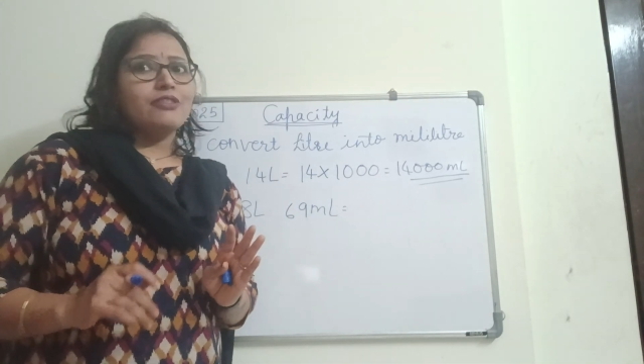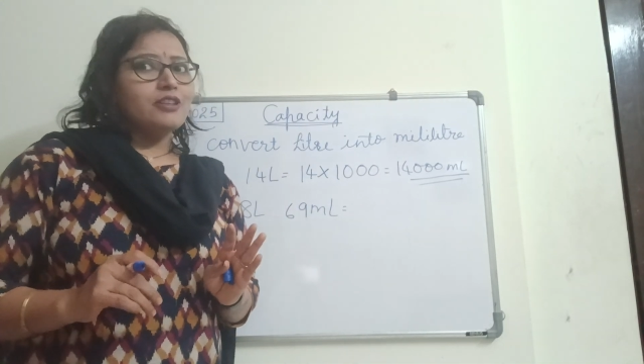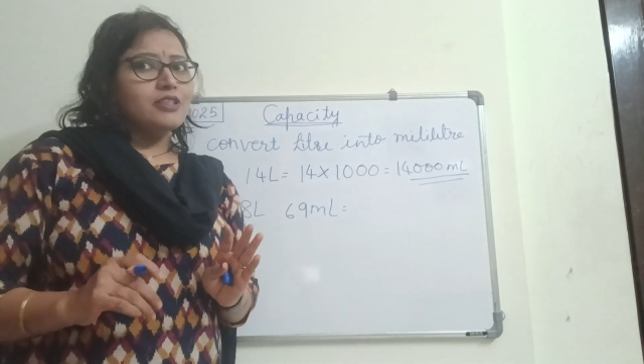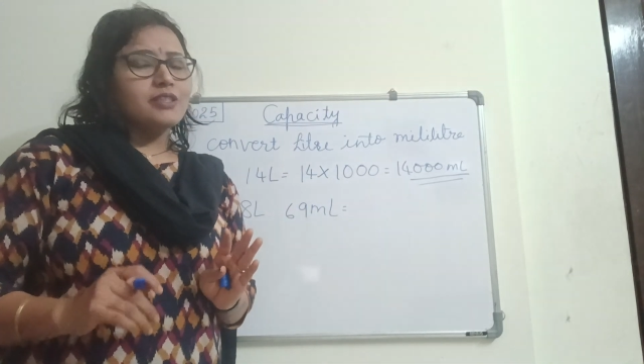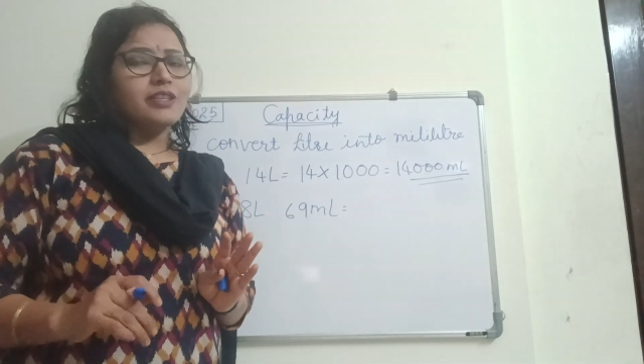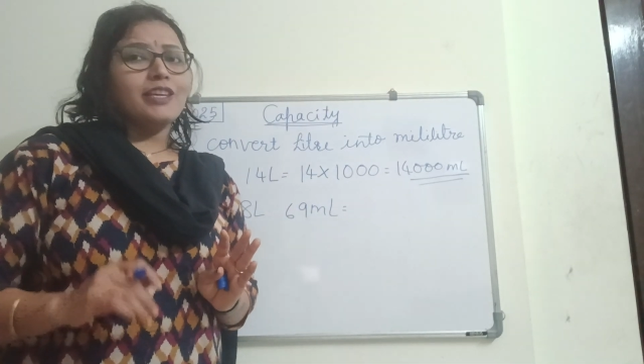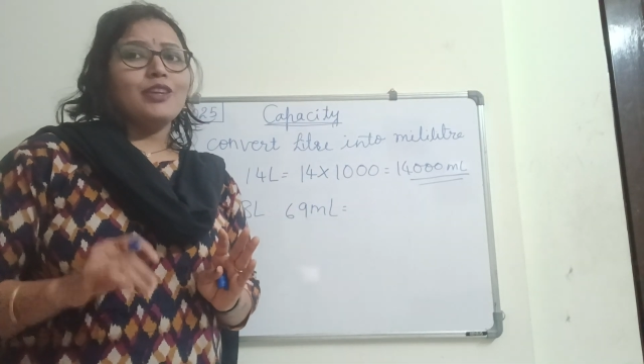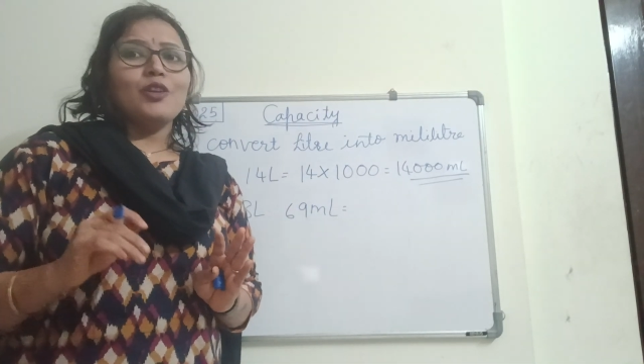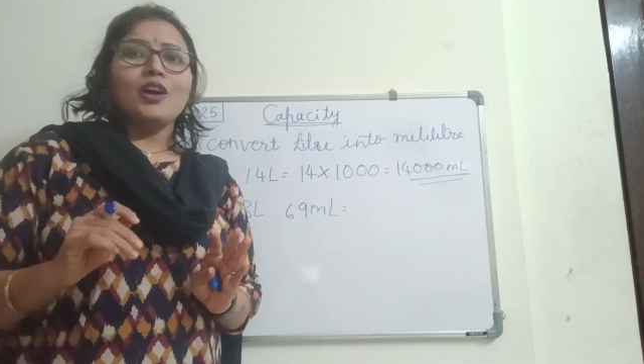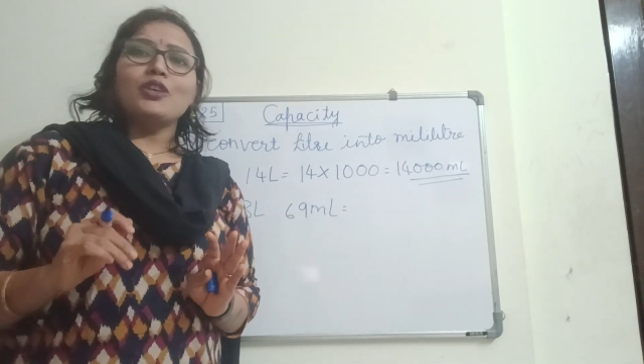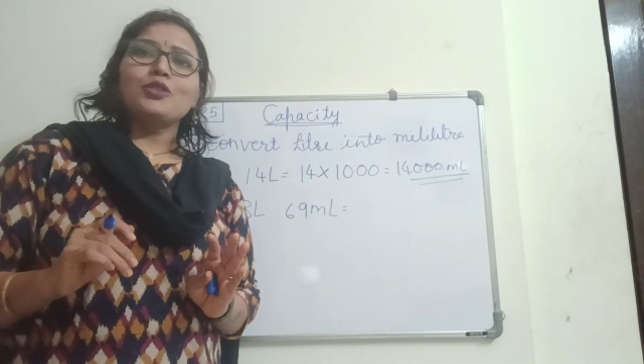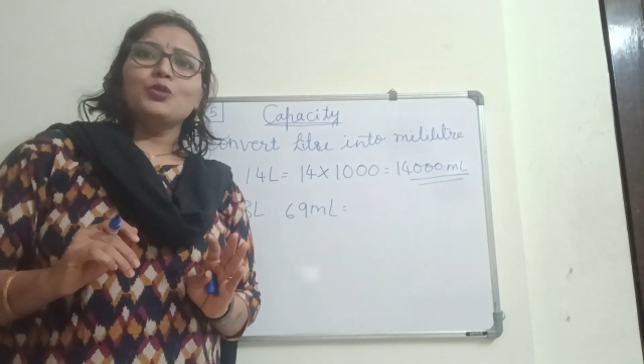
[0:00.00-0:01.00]
first thing you
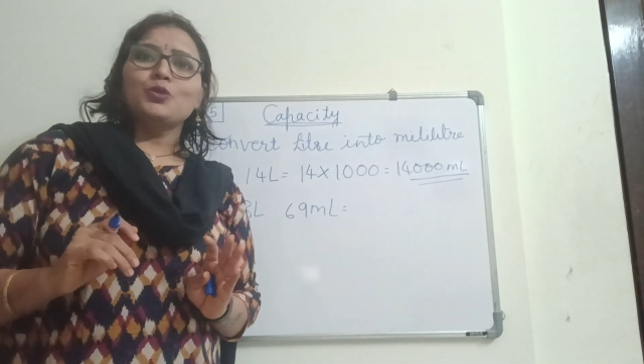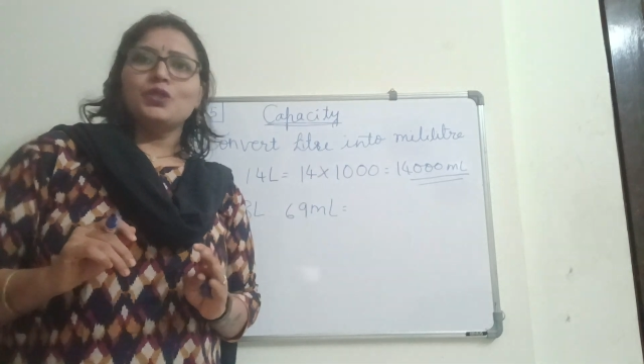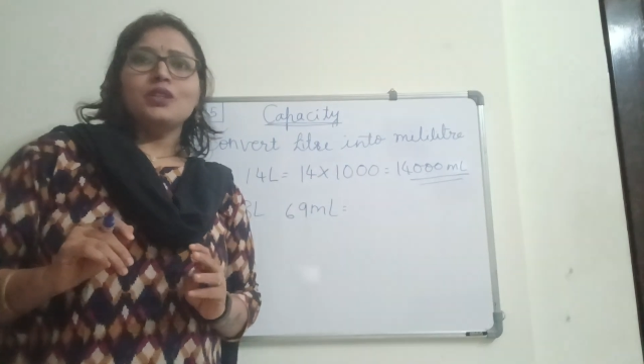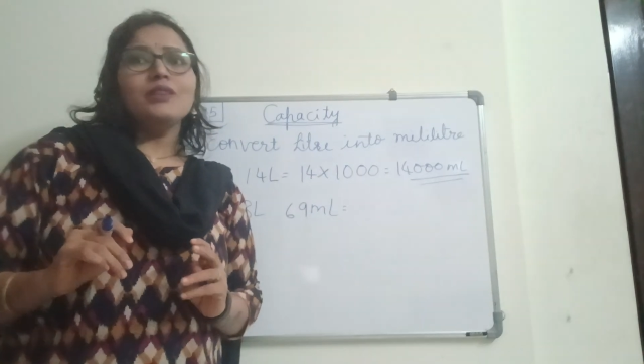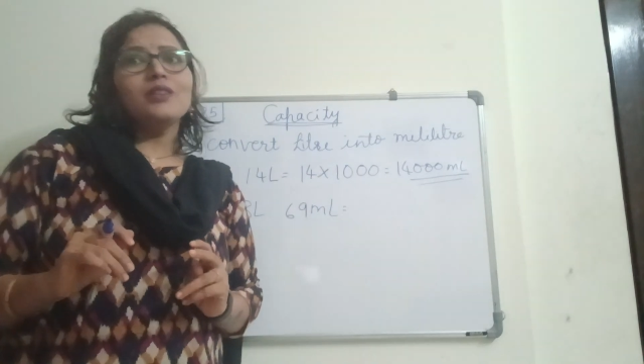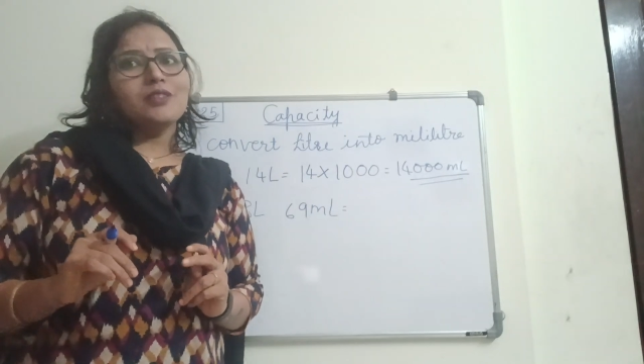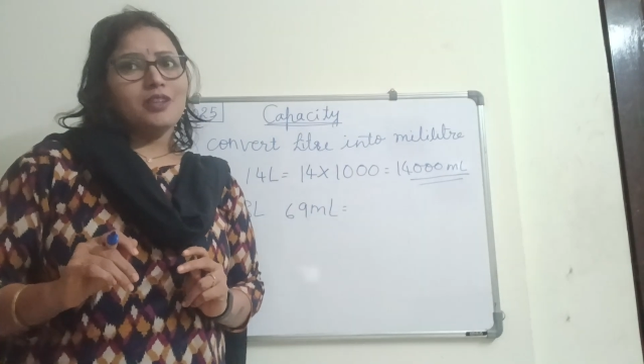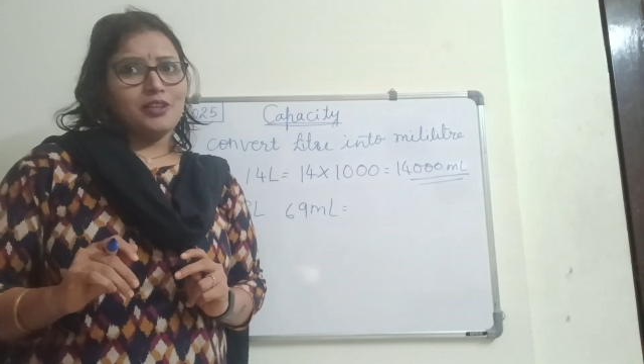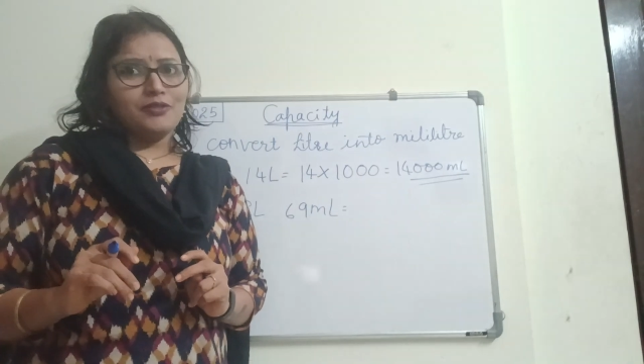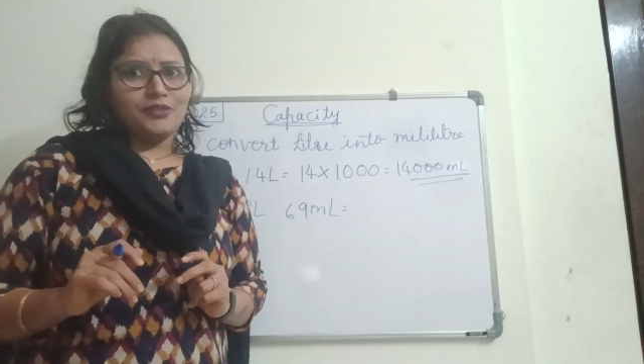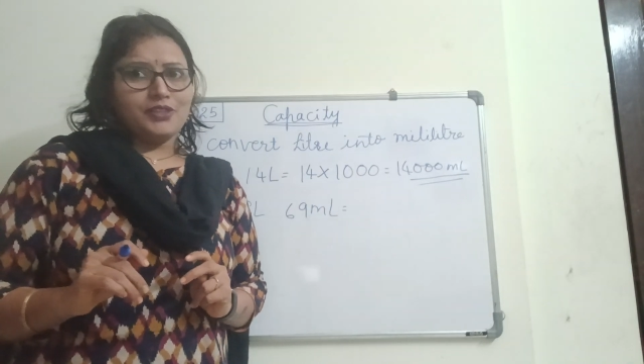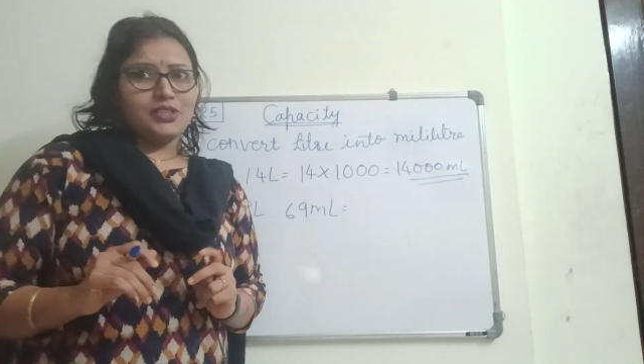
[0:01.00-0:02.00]
have to do the
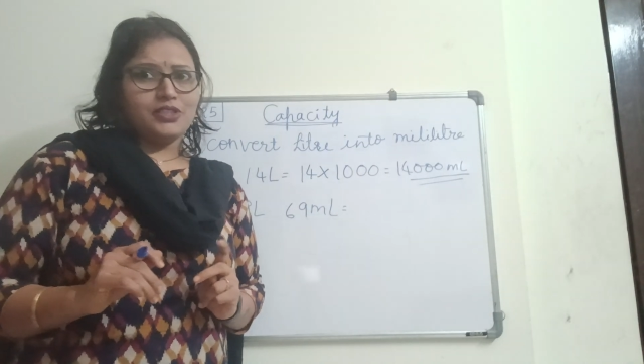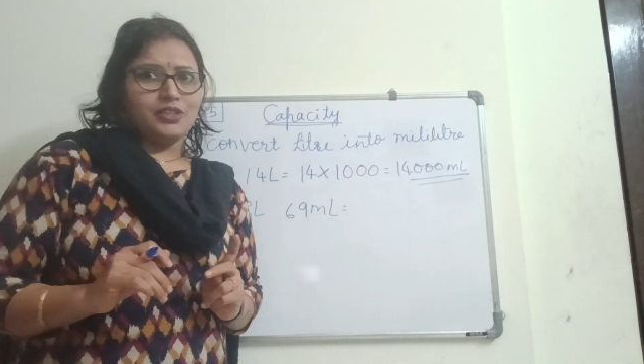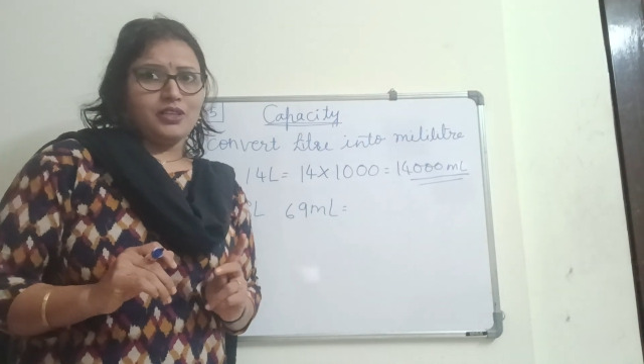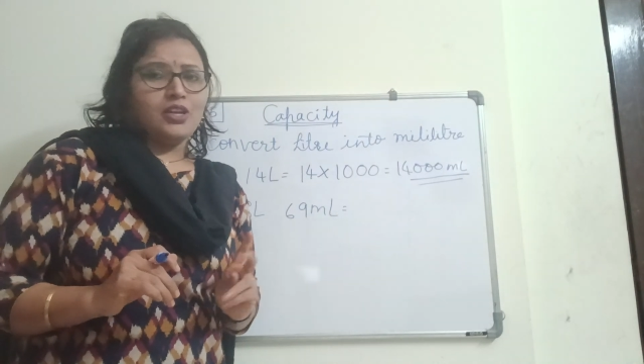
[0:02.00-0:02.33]
conversion.